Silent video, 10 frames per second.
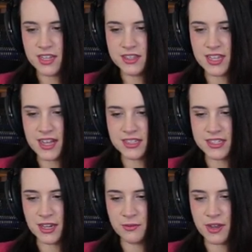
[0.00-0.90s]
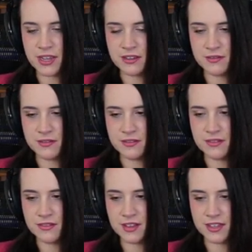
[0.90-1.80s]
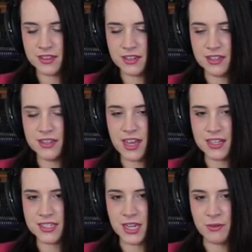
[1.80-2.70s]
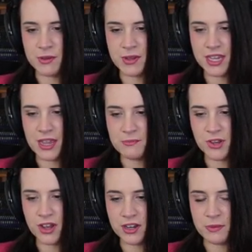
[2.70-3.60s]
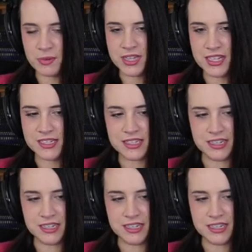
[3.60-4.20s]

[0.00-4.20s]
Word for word: And that's how I... And, and that's how I became caught up in this,